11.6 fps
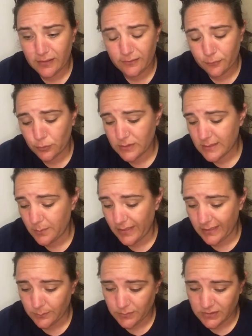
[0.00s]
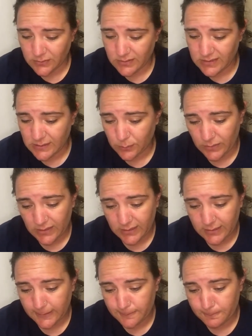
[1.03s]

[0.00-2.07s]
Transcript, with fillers: then, of course, the makeup deals this week.